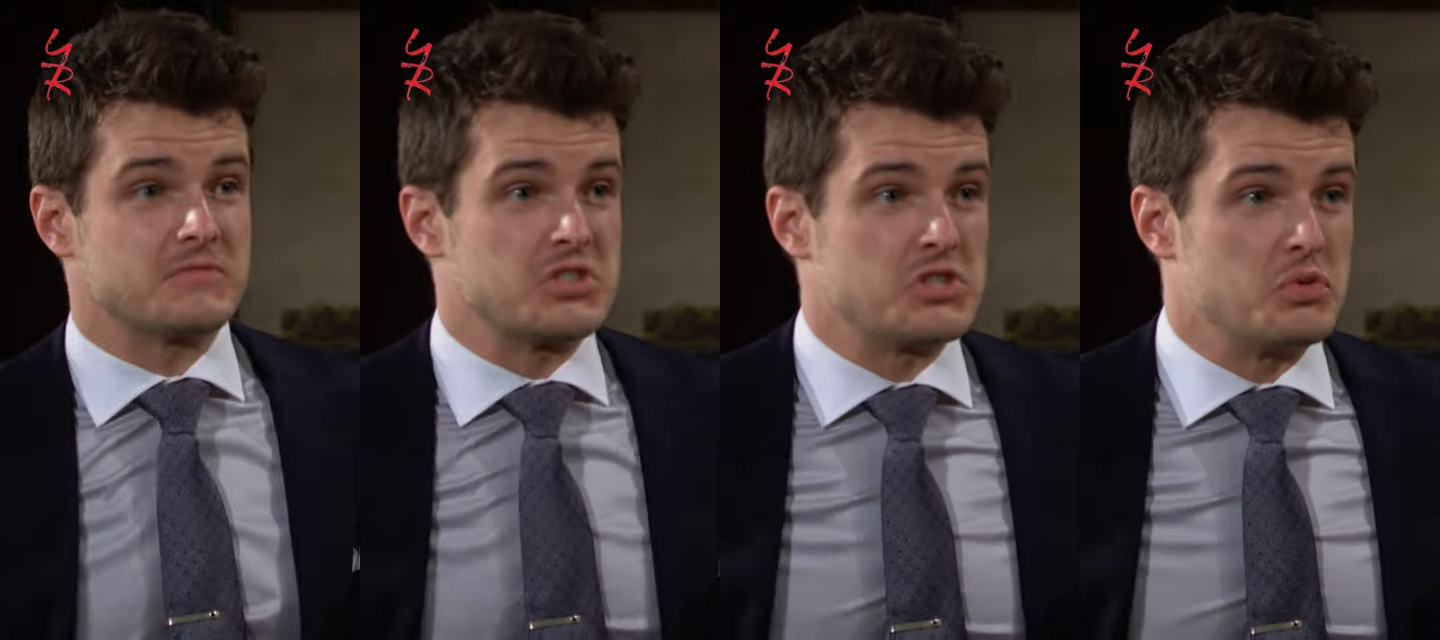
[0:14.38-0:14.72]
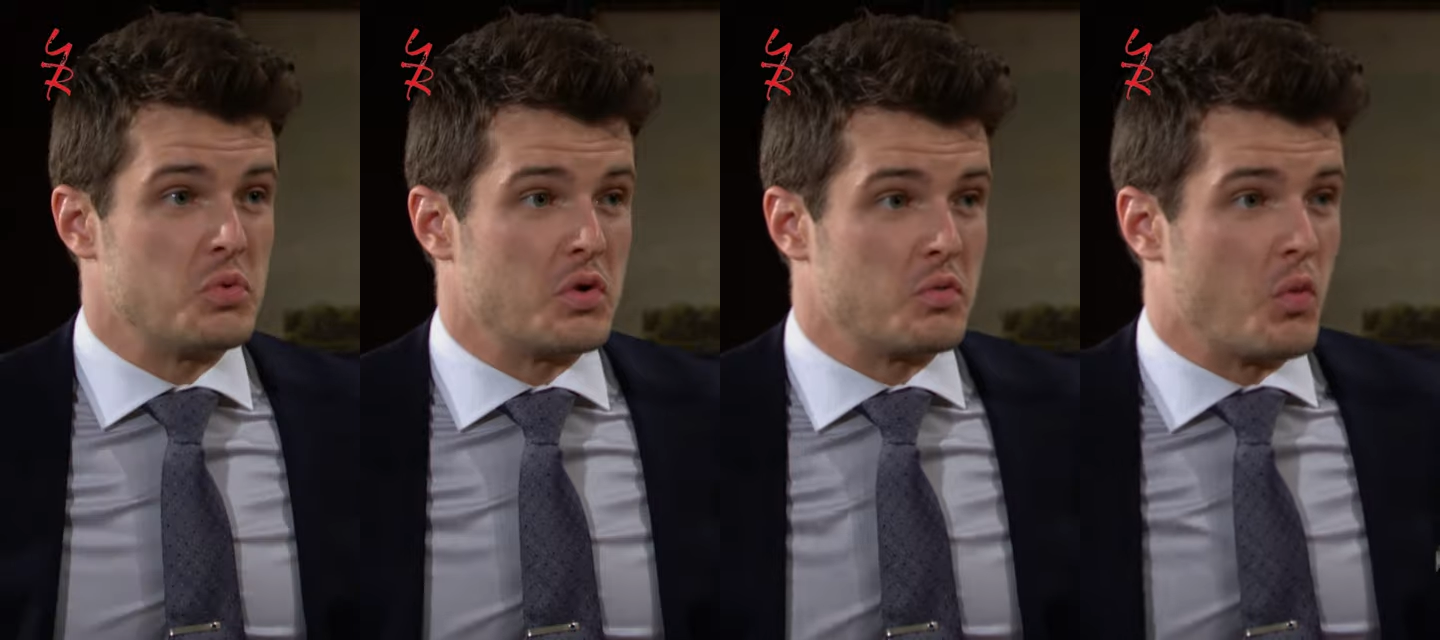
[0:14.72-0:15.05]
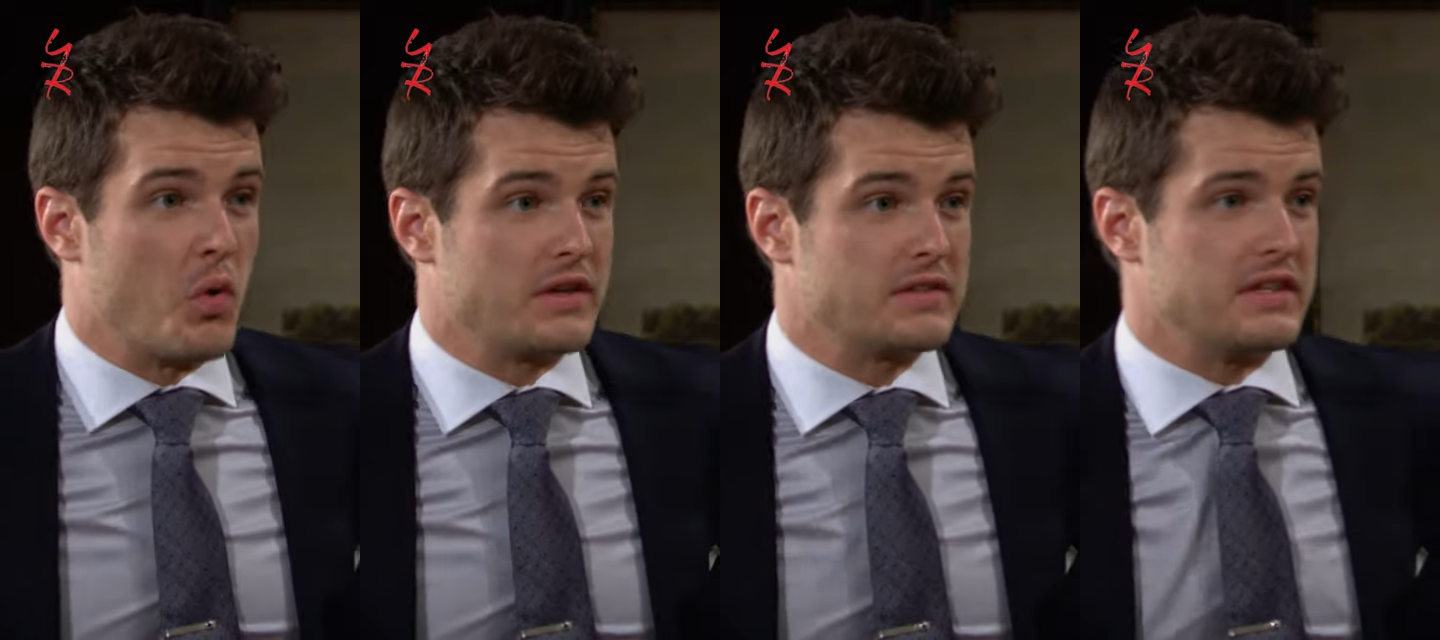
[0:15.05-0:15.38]
She wouldn't
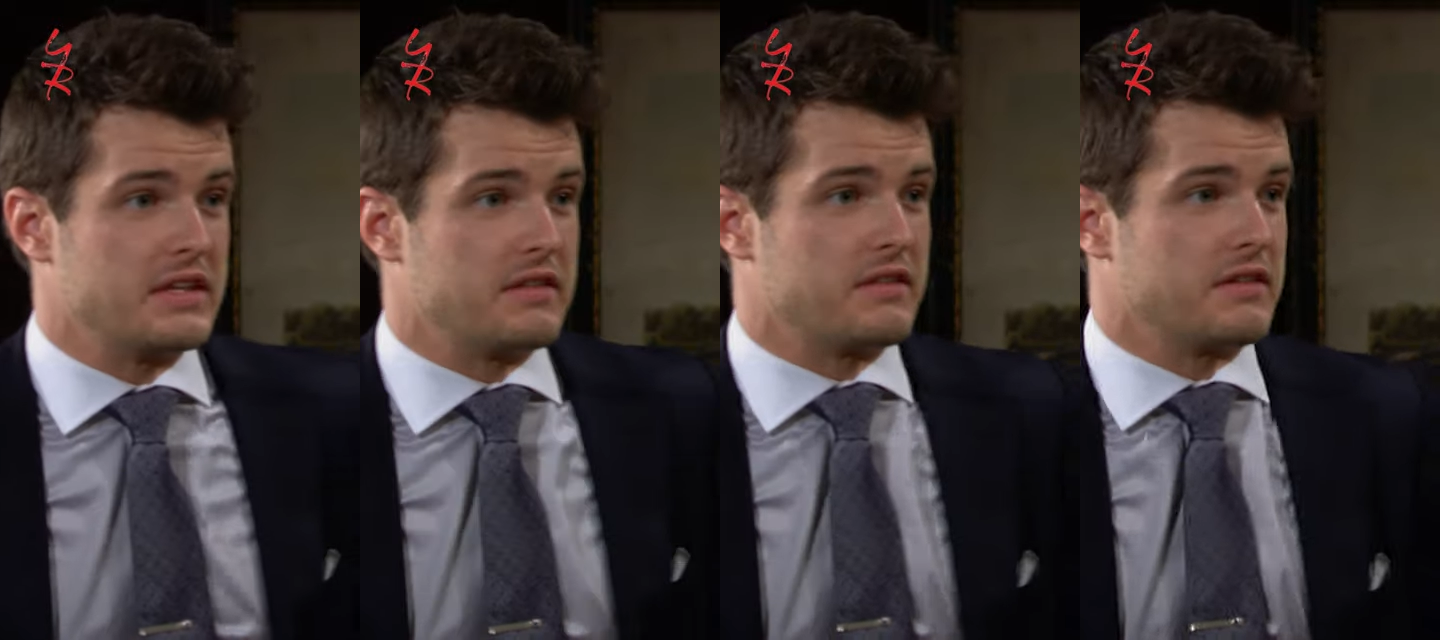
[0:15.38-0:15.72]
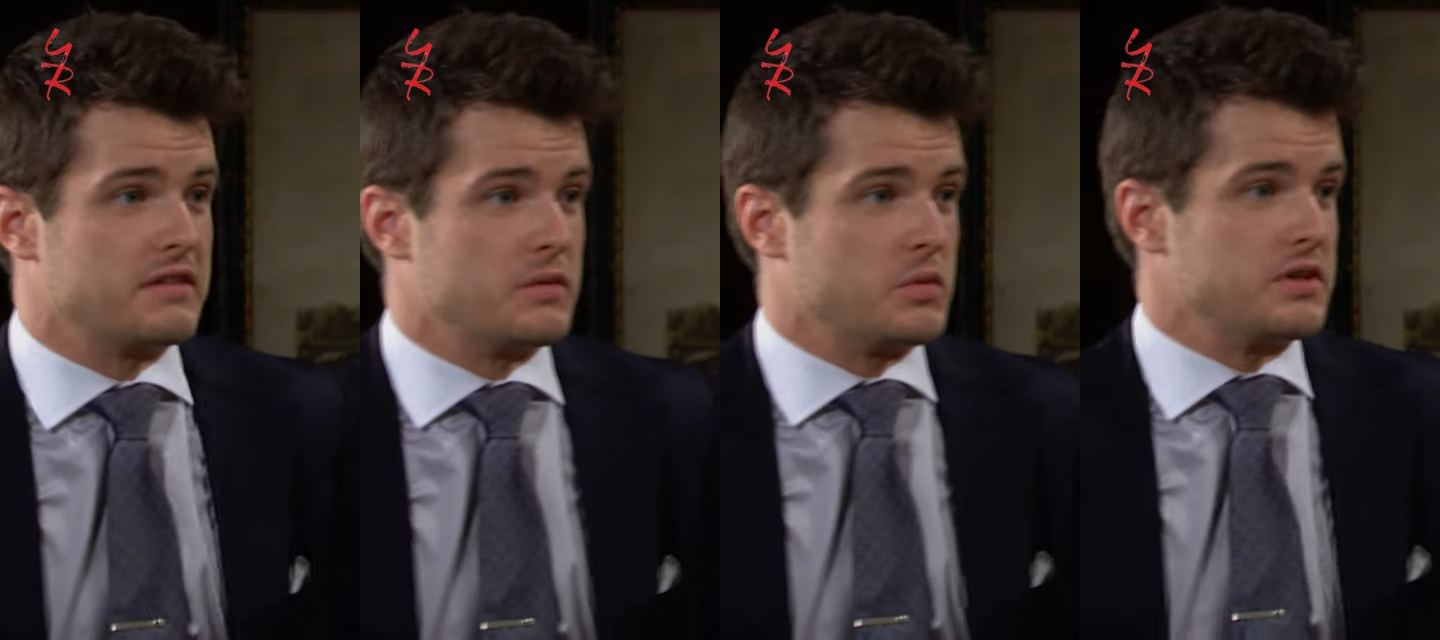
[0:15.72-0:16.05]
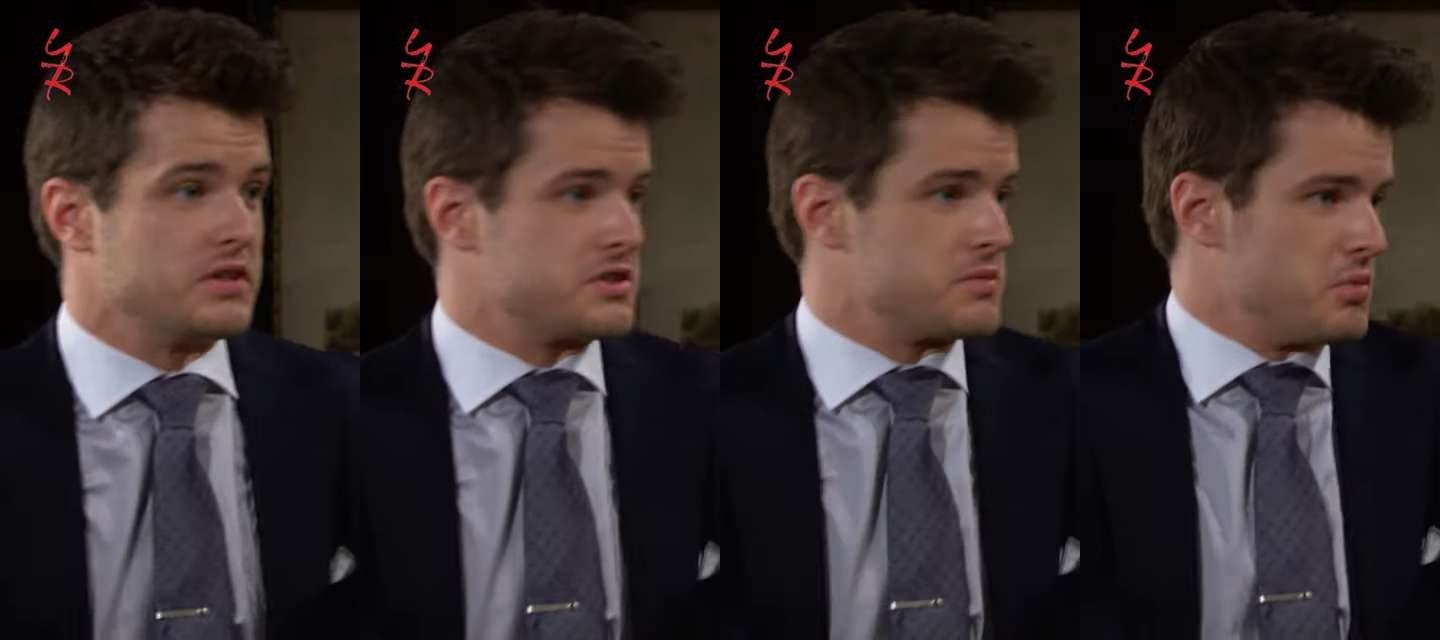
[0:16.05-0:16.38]
want anything that would
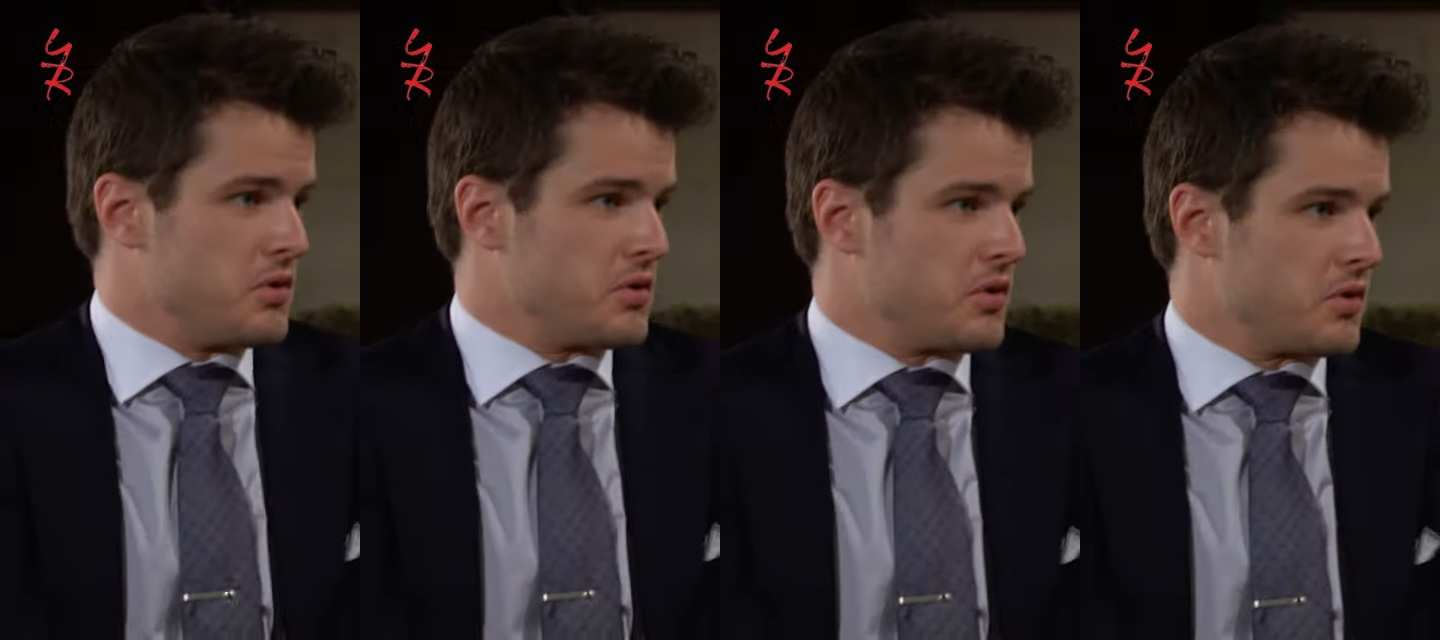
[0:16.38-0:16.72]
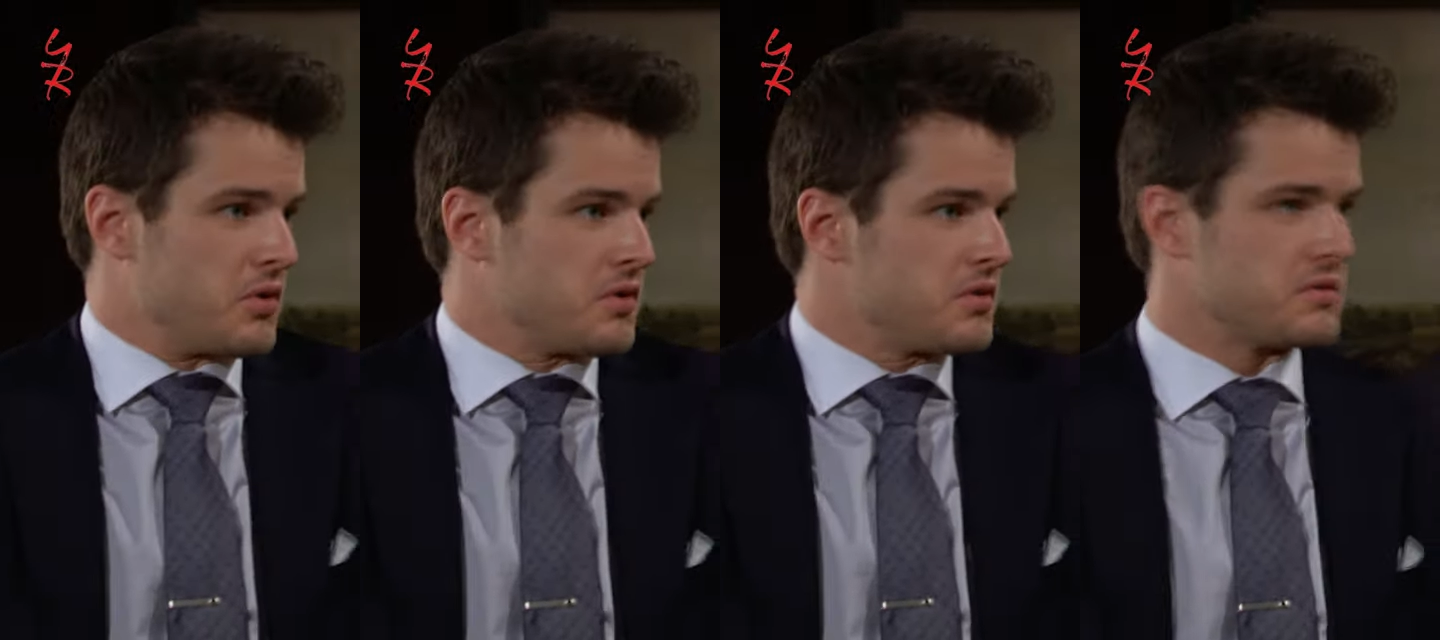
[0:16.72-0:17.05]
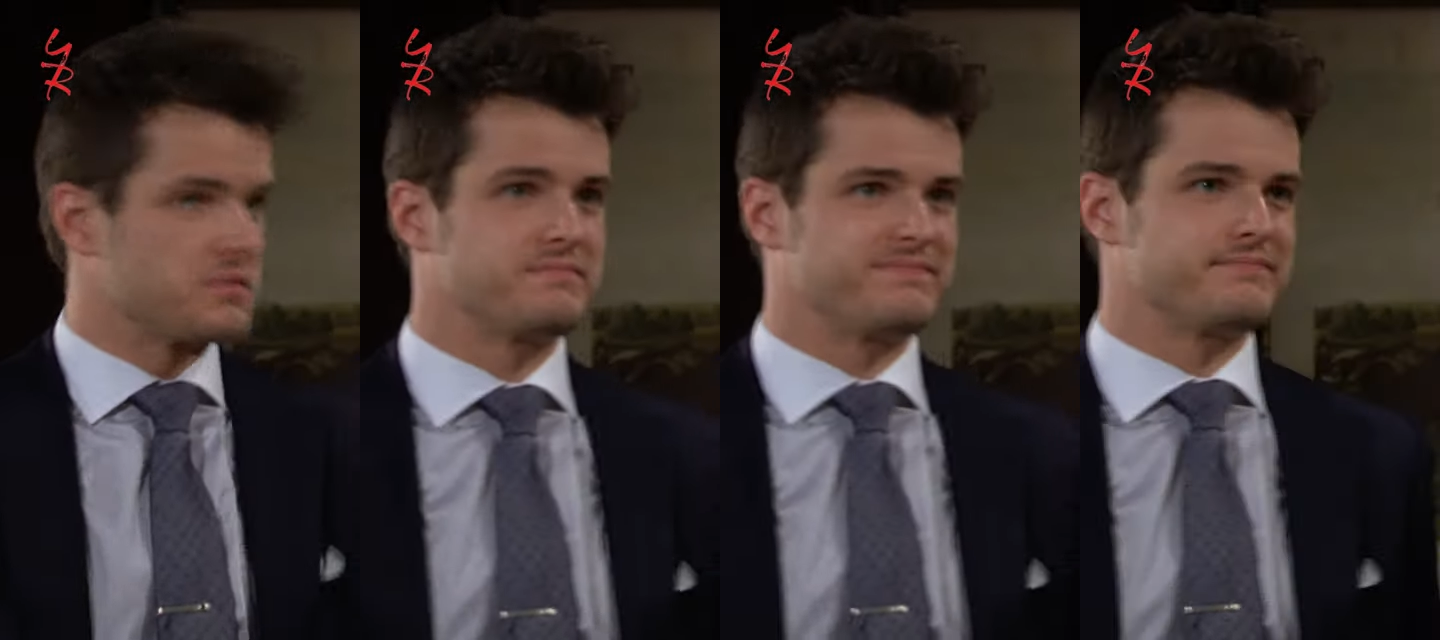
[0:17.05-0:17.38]
exploit her
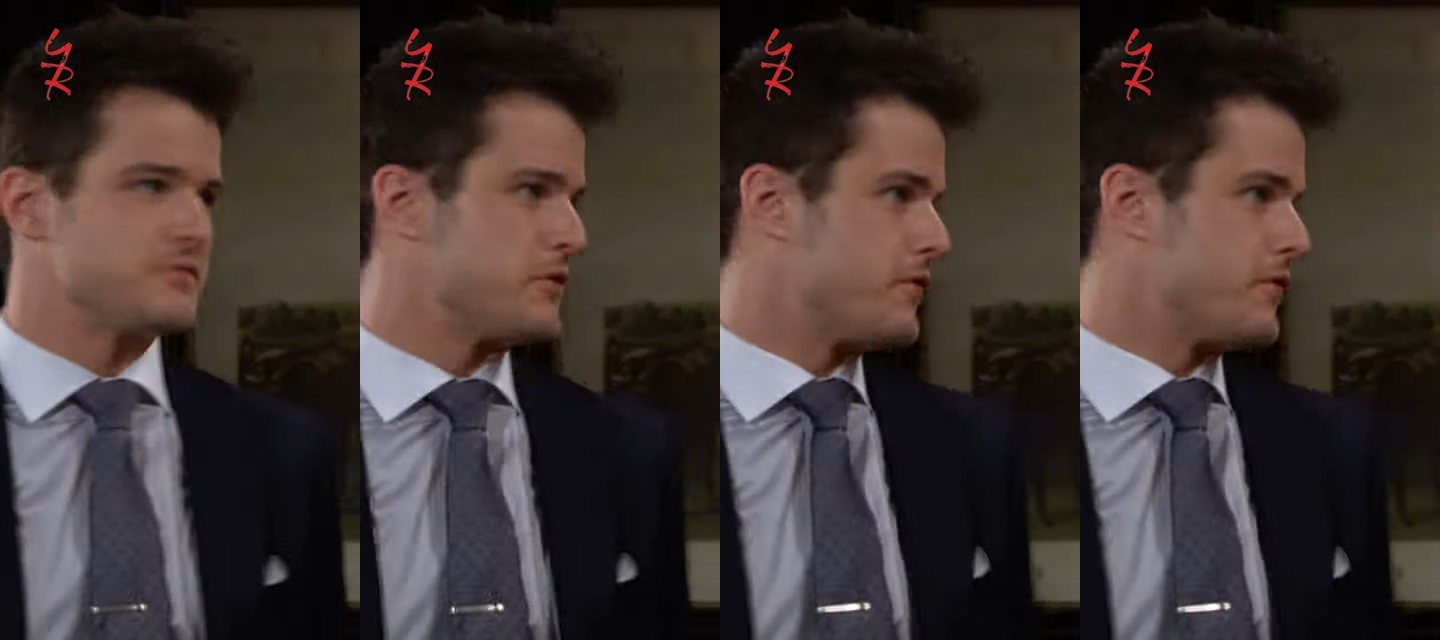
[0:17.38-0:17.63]
or the